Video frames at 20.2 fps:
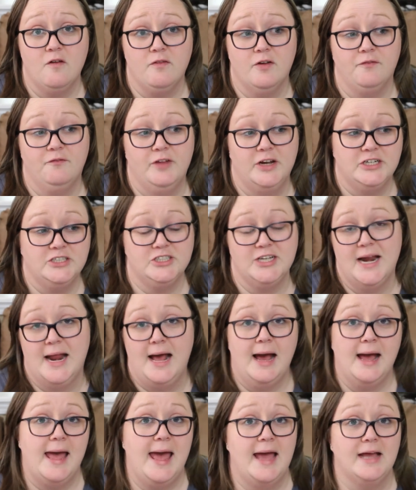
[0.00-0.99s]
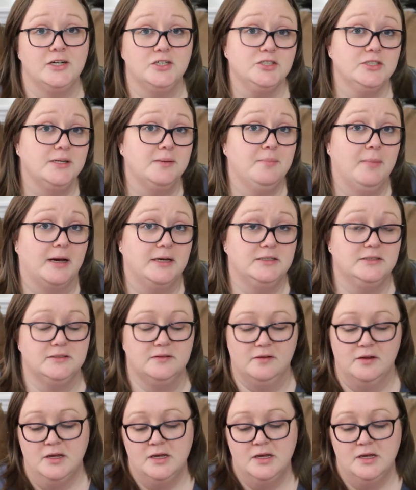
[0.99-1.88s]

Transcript: over and finish it. I actually might